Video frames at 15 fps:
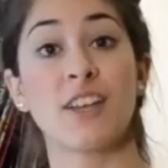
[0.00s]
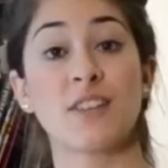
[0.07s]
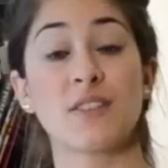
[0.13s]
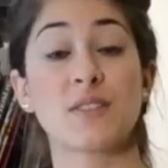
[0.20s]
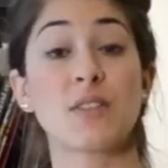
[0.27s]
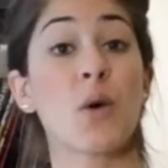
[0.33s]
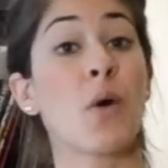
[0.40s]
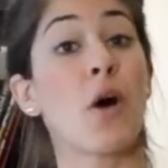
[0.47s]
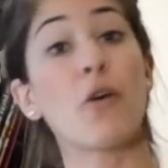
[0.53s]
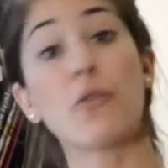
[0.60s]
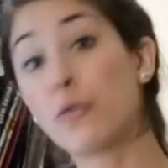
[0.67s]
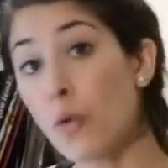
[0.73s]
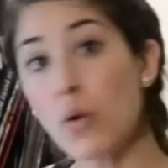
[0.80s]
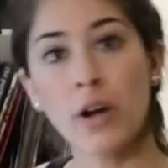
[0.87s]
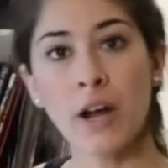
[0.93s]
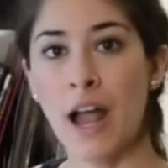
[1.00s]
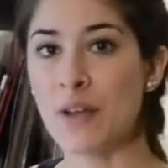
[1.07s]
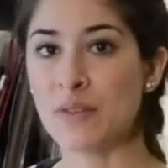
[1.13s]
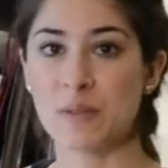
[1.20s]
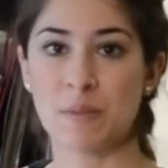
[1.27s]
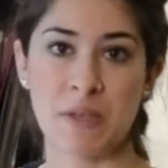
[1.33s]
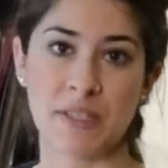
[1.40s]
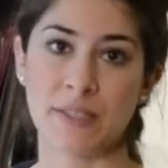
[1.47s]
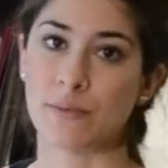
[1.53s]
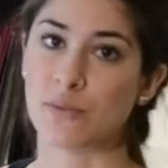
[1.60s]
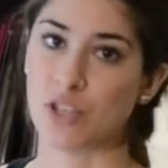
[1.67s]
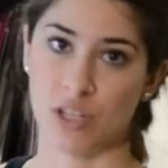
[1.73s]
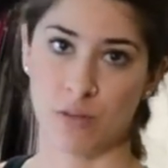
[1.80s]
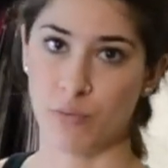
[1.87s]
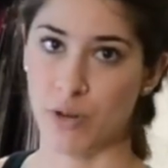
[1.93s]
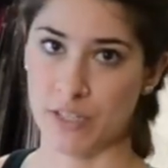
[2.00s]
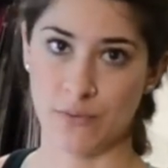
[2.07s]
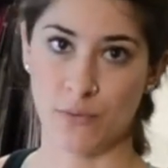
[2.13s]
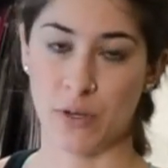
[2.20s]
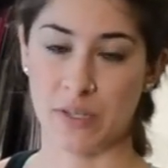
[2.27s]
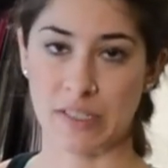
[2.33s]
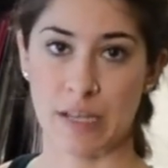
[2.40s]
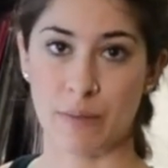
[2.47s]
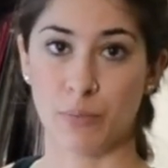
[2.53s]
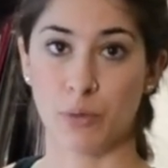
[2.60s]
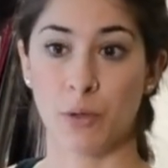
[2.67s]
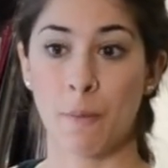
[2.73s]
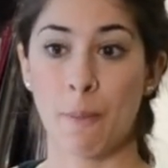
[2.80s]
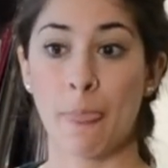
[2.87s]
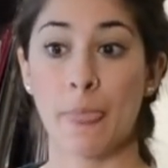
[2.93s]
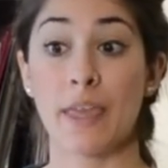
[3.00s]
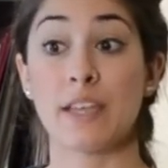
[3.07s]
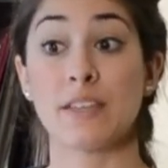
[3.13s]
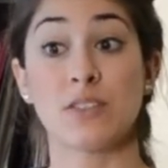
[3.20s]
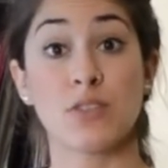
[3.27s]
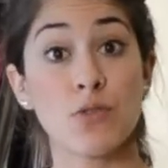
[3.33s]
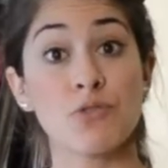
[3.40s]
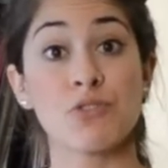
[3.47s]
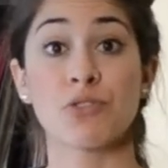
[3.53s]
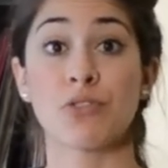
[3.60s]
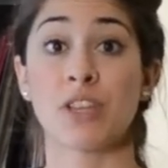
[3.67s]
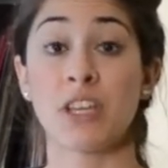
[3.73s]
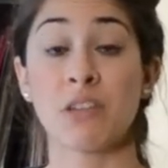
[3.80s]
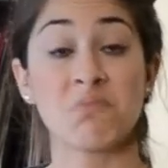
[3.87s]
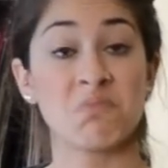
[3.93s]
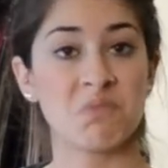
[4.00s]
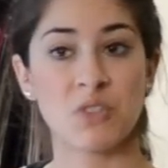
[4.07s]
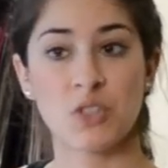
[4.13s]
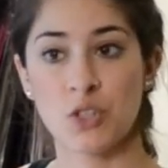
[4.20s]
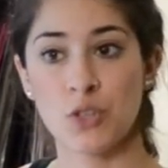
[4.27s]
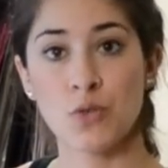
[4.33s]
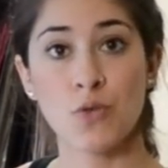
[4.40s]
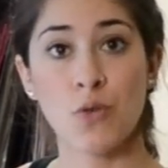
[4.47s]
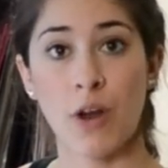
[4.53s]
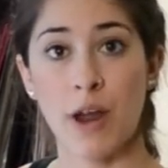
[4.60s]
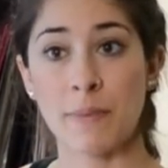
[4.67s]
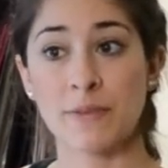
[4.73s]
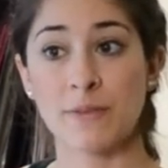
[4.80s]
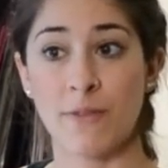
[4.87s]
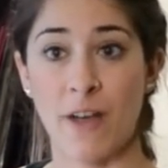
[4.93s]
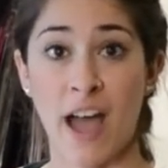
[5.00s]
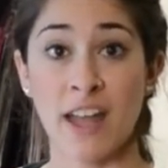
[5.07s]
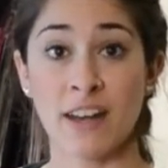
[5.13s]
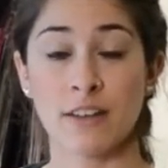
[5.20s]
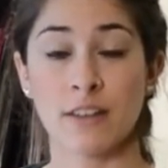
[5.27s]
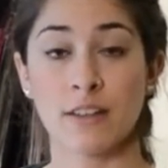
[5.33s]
So a 4-ounce piece of chicken breast, for example, is usually 2 grams fat,